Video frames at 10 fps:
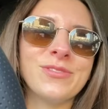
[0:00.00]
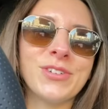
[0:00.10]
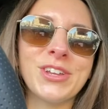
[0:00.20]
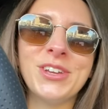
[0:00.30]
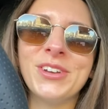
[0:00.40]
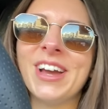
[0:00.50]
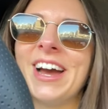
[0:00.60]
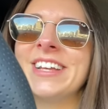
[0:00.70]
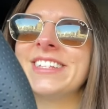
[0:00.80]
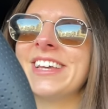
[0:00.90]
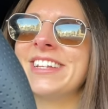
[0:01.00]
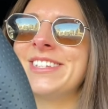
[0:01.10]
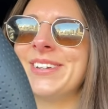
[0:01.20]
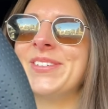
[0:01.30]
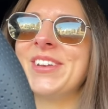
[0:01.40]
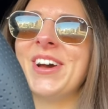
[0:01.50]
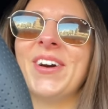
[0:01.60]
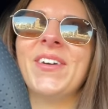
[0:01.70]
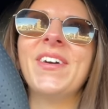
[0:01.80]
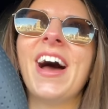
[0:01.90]
For you guys that don't
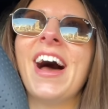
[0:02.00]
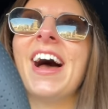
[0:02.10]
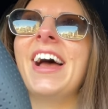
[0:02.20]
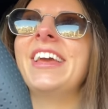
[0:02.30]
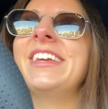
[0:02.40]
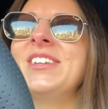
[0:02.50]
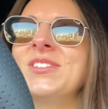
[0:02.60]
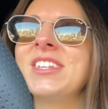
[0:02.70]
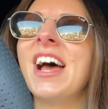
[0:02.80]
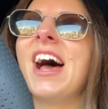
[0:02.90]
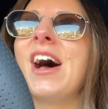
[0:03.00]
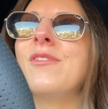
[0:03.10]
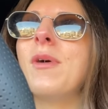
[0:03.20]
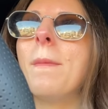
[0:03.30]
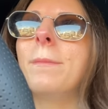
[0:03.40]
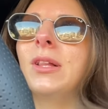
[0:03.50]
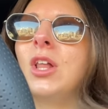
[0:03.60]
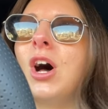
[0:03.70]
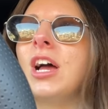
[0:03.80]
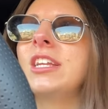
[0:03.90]
know, I used to have
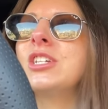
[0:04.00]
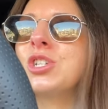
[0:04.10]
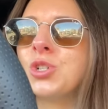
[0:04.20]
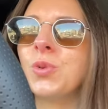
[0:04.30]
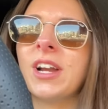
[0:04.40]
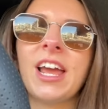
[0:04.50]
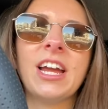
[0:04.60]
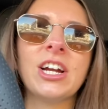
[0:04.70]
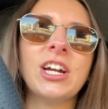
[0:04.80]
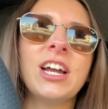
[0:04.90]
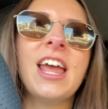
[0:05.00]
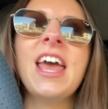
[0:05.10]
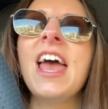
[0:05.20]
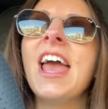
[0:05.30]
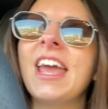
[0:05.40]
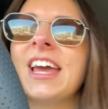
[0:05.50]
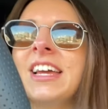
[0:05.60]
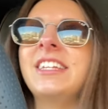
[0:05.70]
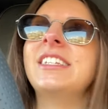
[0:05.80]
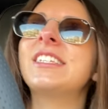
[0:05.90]
blonde short hair
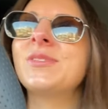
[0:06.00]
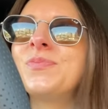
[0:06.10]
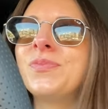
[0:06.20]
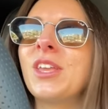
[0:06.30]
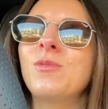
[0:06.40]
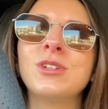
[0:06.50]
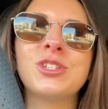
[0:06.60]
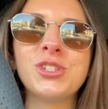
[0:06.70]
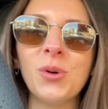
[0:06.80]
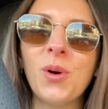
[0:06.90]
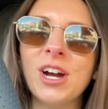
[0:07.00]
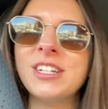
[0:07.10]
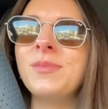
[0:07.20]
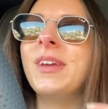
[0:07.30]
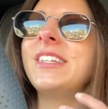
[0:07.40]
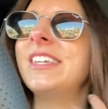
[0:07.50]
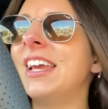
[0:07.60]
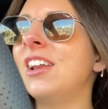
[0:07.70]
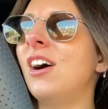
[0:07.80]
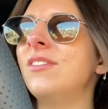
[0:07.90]
and it was so hard to
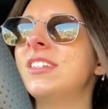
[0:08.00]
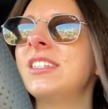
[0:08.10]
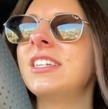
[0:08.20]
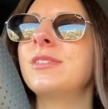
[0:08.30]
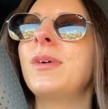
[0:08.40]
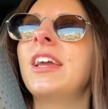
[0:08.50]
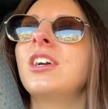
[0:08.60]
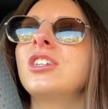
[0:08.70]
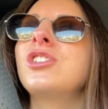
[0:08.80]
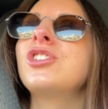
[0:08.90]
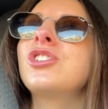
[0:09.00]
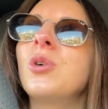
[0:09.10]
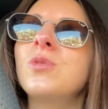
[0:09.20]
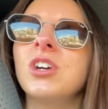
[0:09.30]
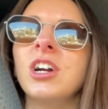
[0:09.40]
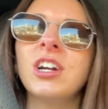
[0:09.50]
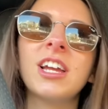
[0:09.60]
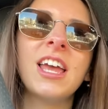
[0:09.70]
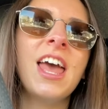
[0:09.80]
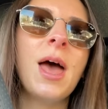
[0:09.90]
maintain obviously because my hair is so
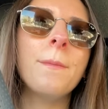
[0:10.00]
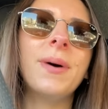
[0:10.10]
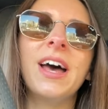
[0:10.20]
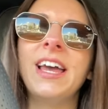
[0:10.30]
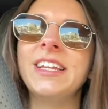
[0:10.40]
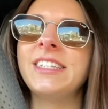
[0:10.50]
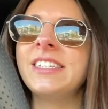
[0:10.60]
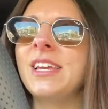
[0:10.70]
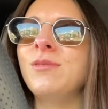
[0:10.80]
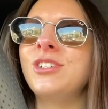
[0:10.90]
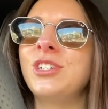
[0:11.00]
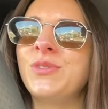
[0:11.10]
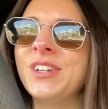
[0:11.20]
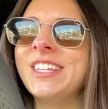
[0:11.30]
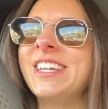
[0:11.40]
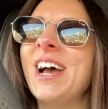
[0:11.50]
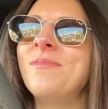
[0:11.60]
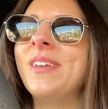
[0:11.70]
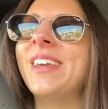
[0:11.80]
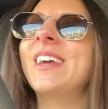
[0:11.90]
dark but it was just for the
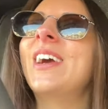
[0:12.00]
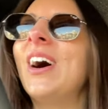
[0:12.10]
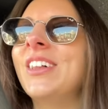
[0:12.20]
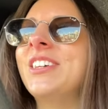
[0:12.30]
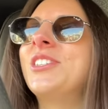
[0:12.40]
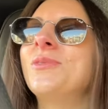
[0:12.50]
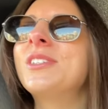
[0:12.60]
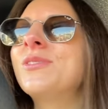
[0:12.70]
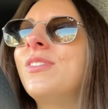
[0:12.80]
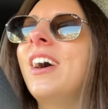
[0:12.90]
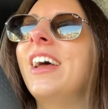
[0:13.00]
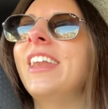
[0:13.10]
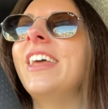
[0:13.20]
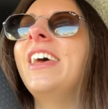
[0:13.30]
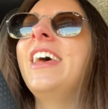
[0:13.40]
time being in college it was fun